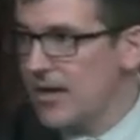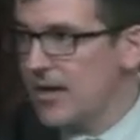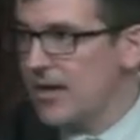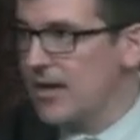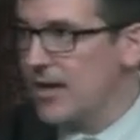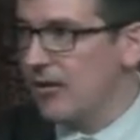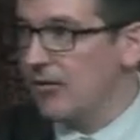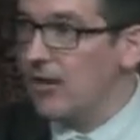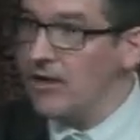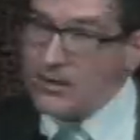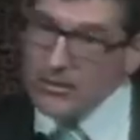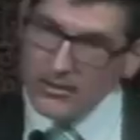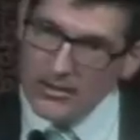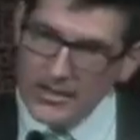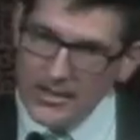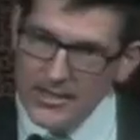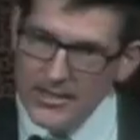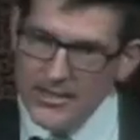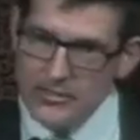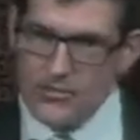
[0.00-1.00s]
Now,
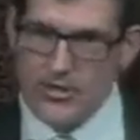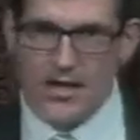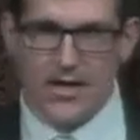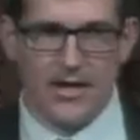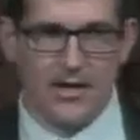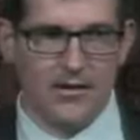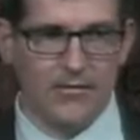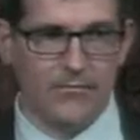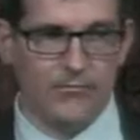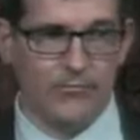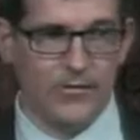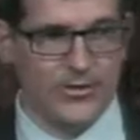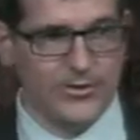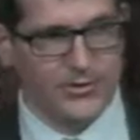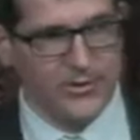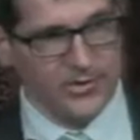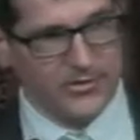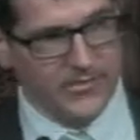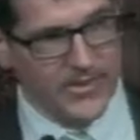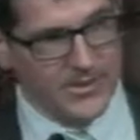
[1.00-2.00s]
luckily, you have
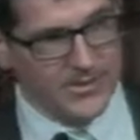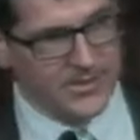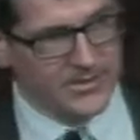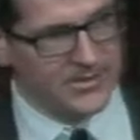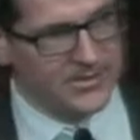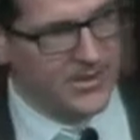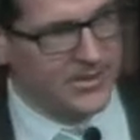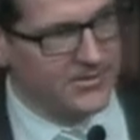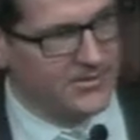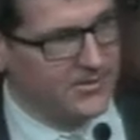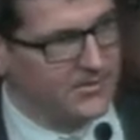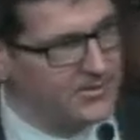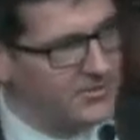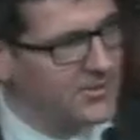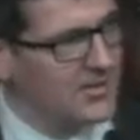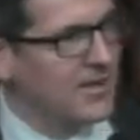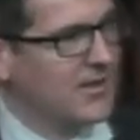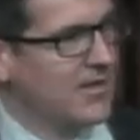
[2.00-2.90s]
regional innovation centers